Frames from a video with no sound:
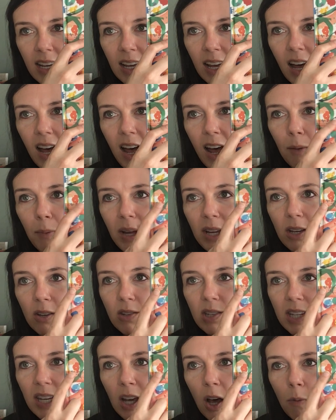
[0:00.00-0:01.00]
and you
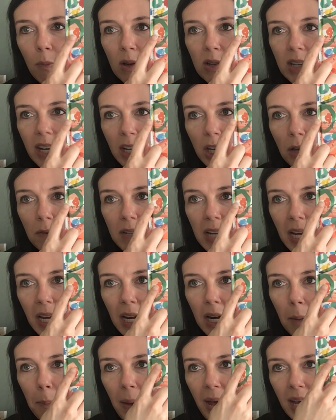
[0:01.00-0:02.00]
see almost like you've taken
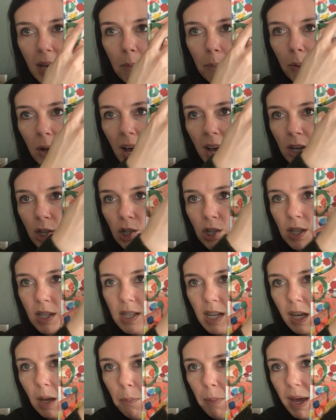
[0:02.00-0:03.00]
a paintbrush. It's
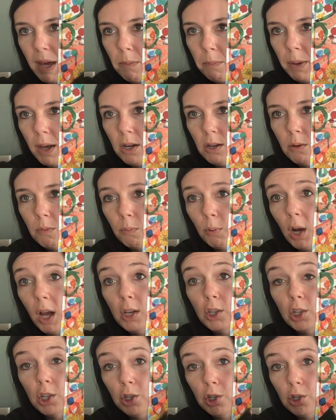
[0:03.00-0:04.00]
like a
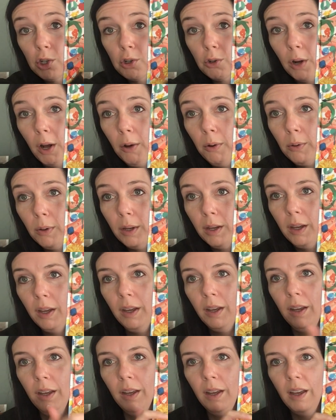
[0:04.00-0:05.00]
paintbrush stroke.
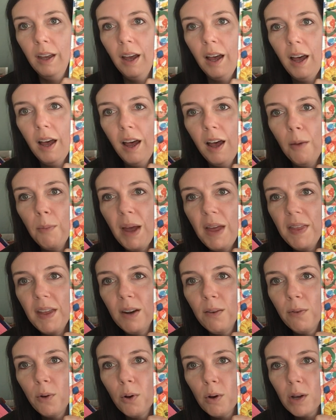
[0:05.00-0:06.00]
And then
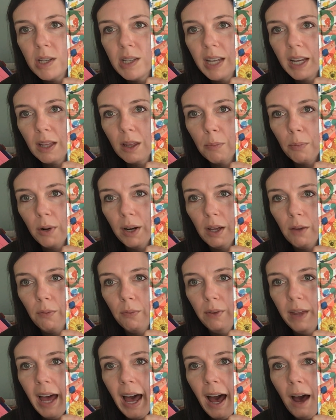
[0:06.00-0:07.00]
of course like the pretty
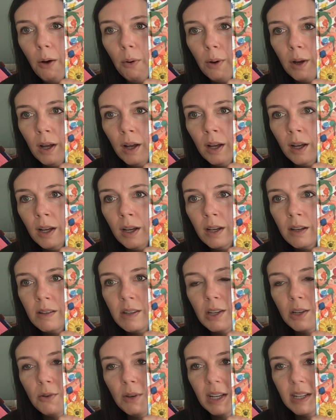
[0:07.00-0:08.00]
flowers,
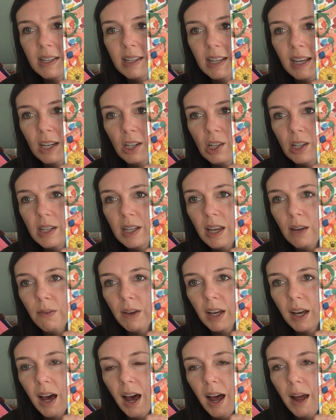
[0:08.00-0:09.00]
and you can see she's even
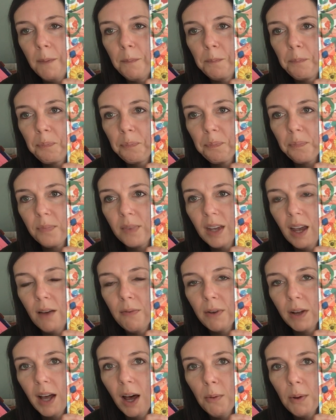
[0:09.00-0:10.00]
got, I
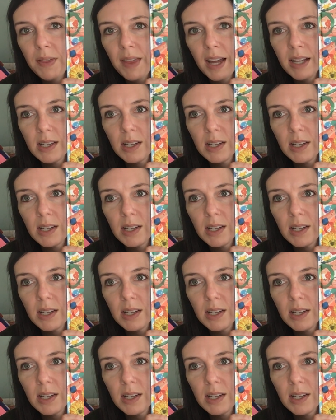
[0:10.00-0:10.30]
forgot what that's